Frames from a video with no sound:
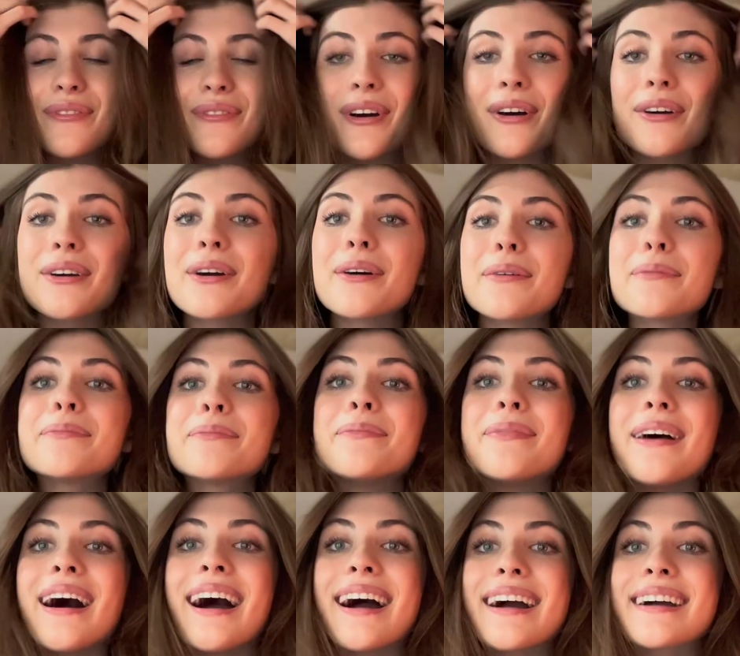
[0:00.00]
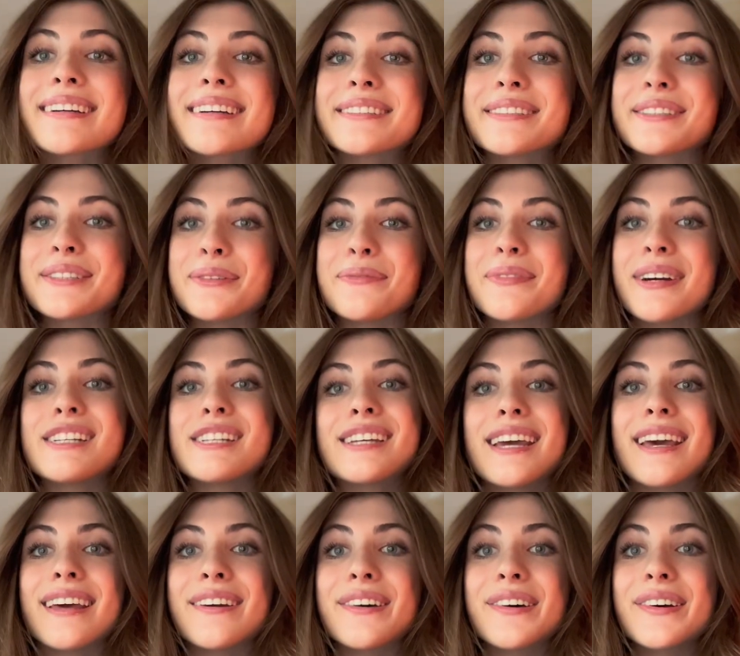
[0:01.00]
Welcome back to my
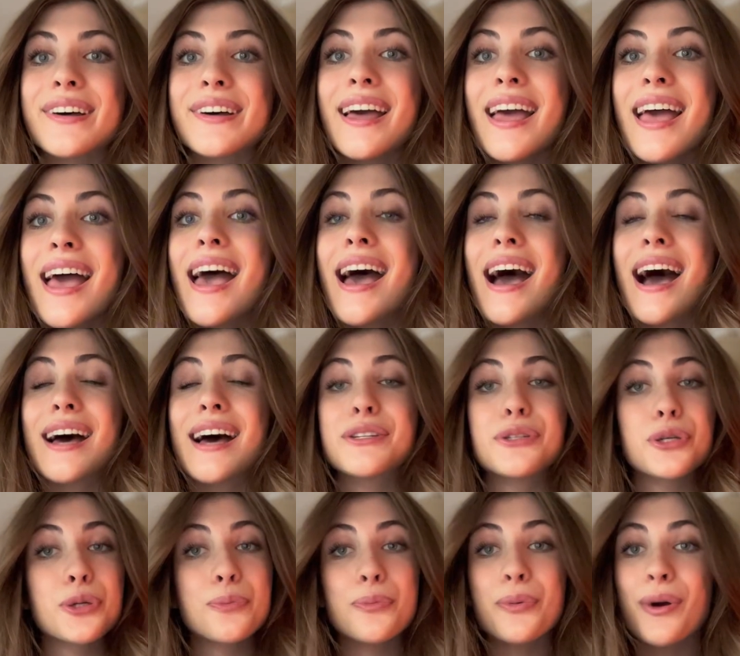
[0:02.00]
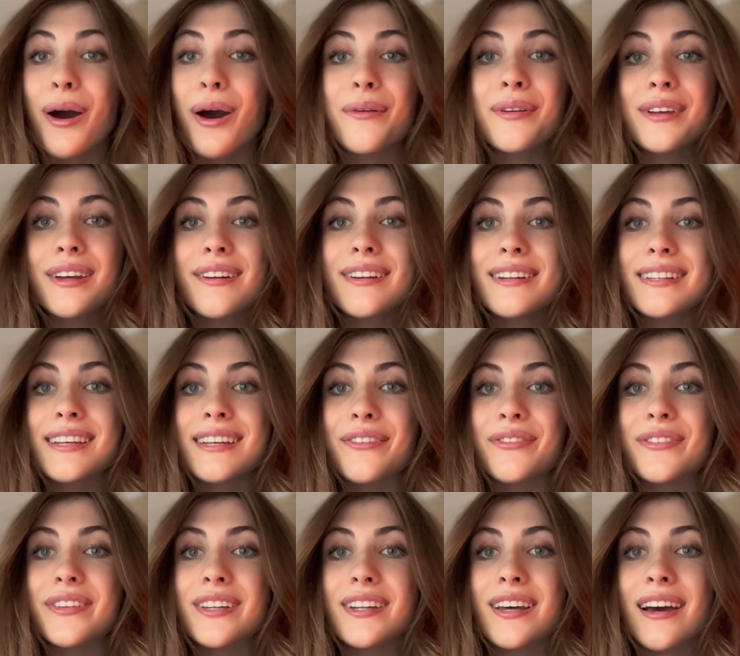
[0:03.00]
channel. As you can probably already tell
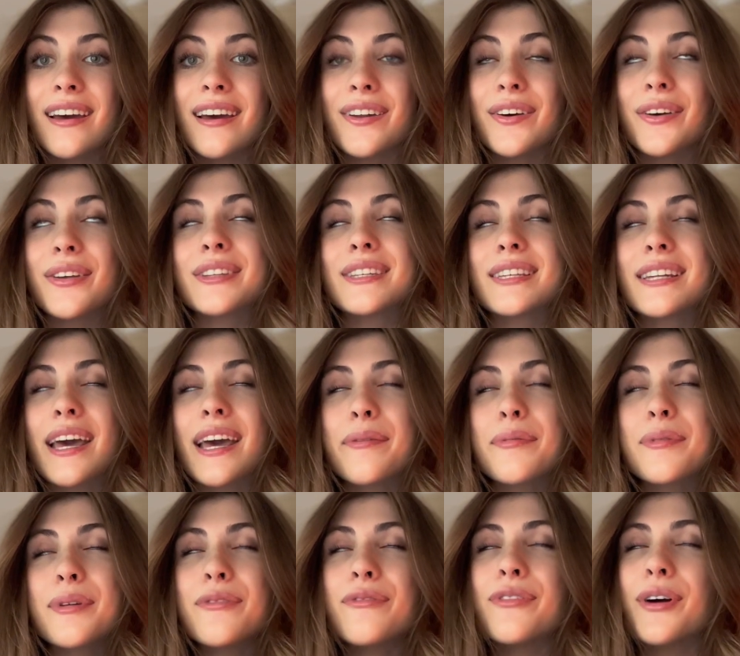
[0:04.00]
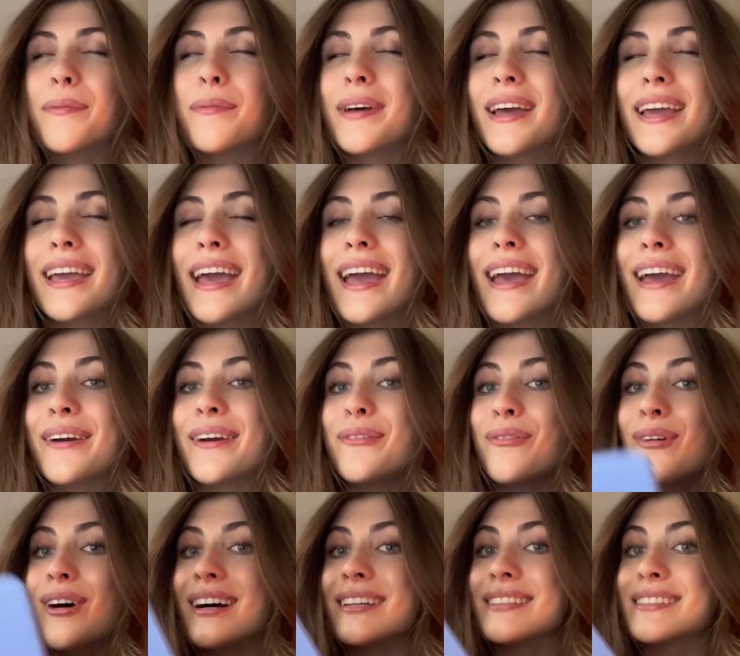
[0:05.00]
from the title, today I'm going to be filming a
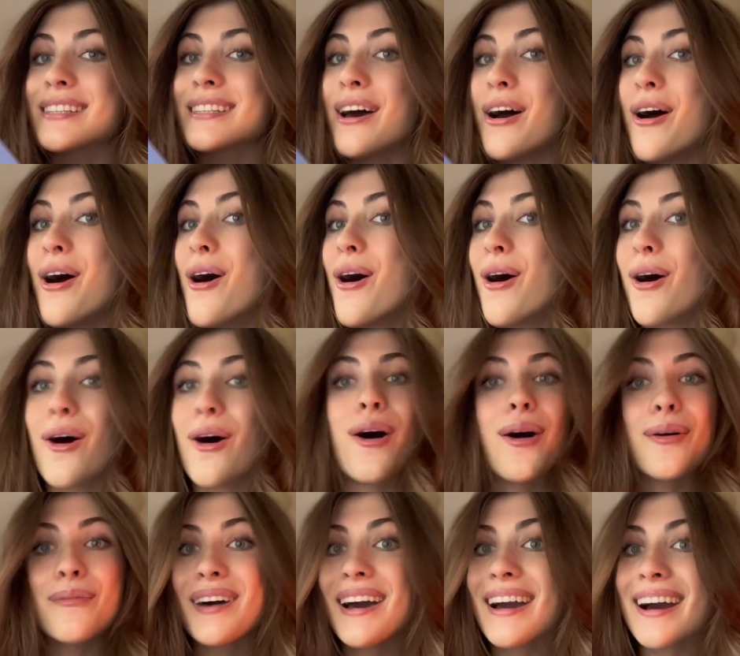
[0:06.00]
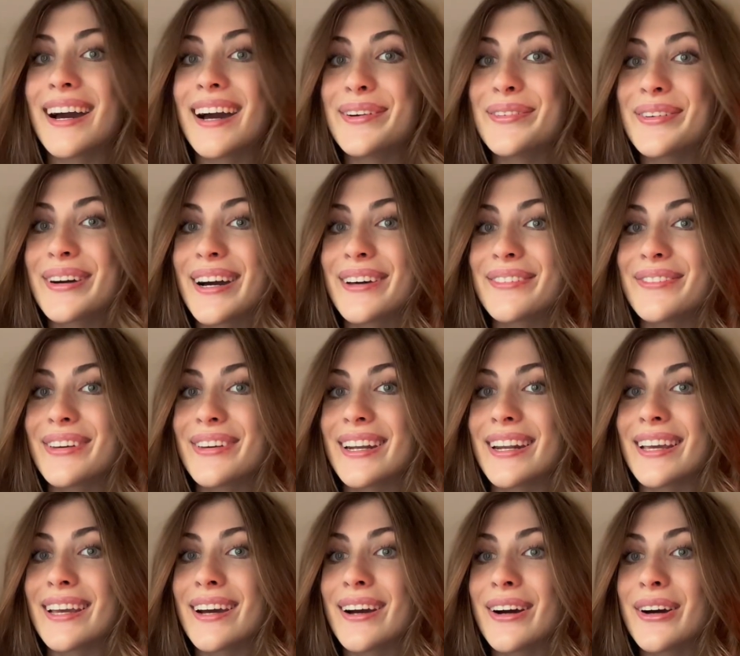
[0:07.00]
what's on my iPad
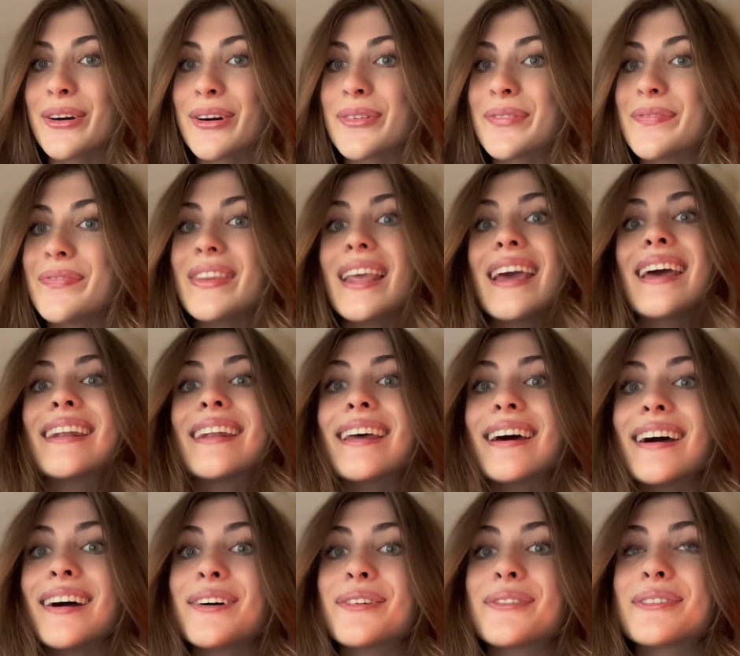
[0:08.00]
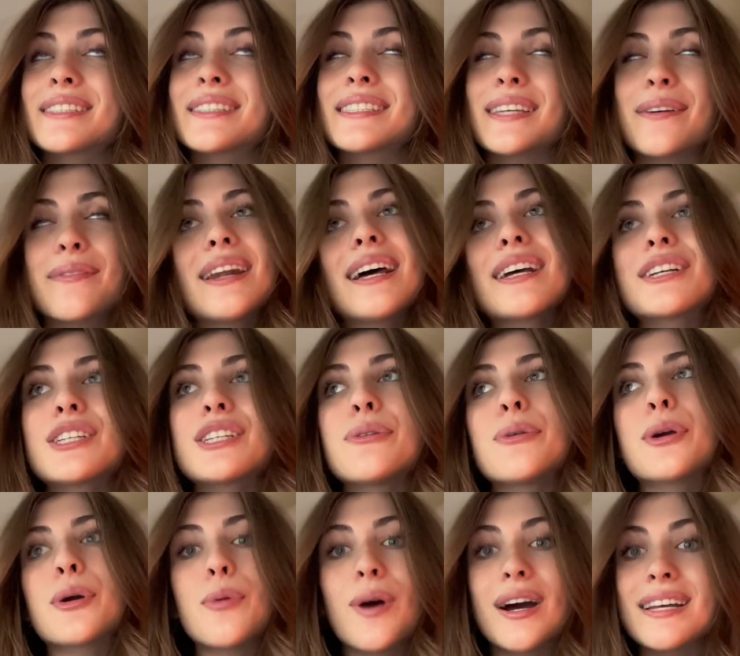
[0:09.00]
video. Now, someone actually
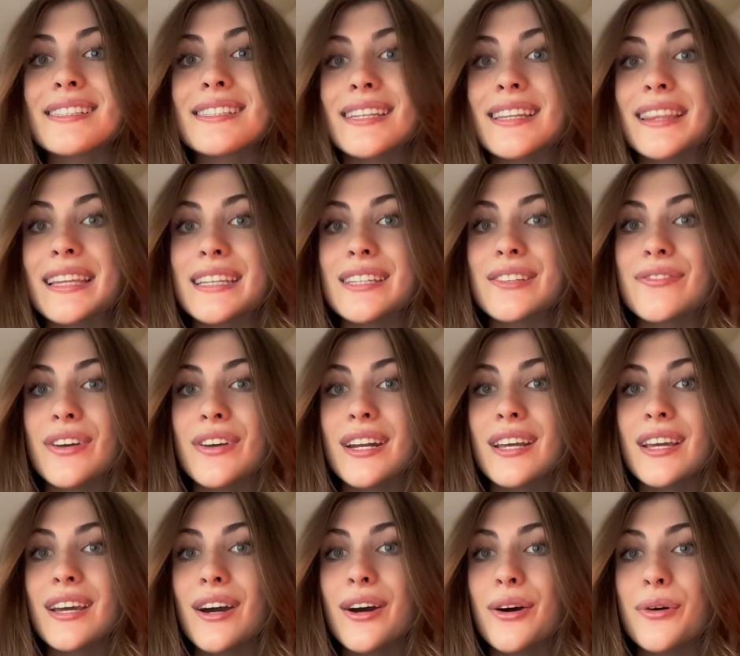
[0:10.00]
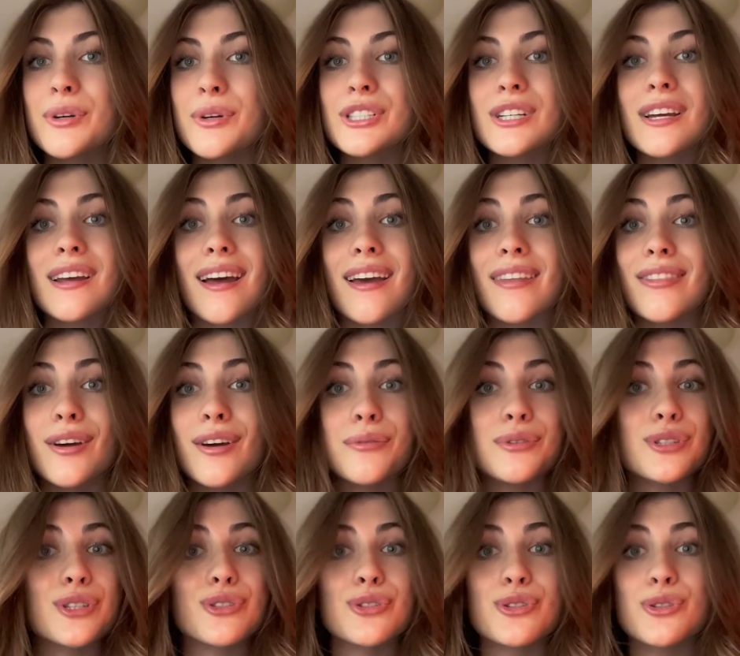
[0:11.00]
requested this video, which I thought
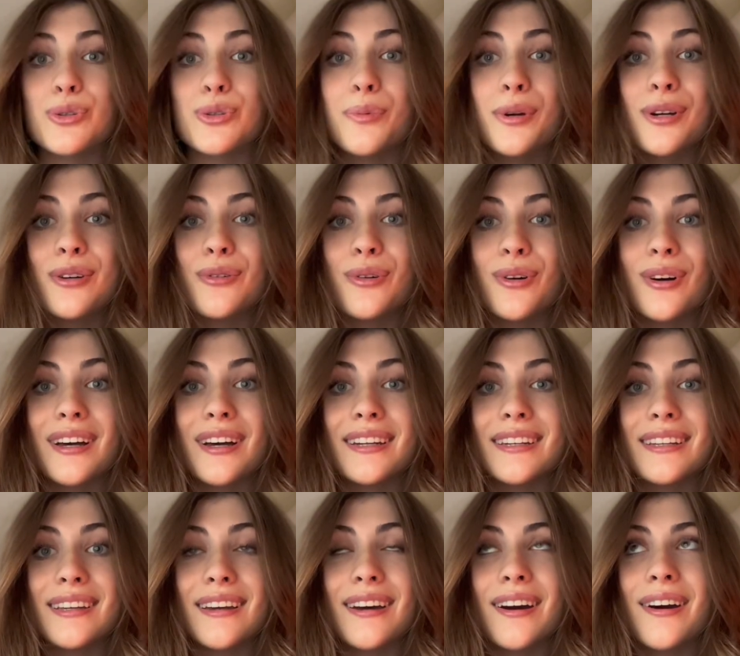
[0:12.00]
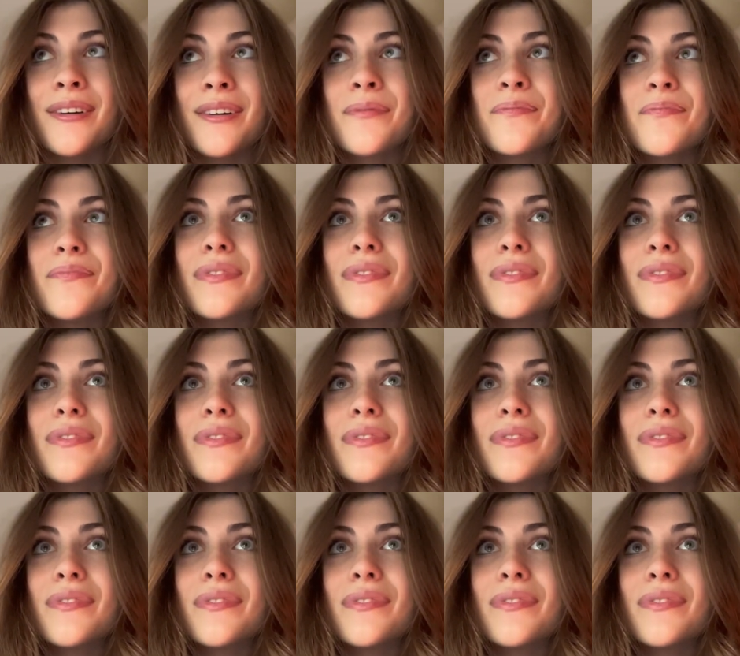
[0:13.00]
was a super cool idea.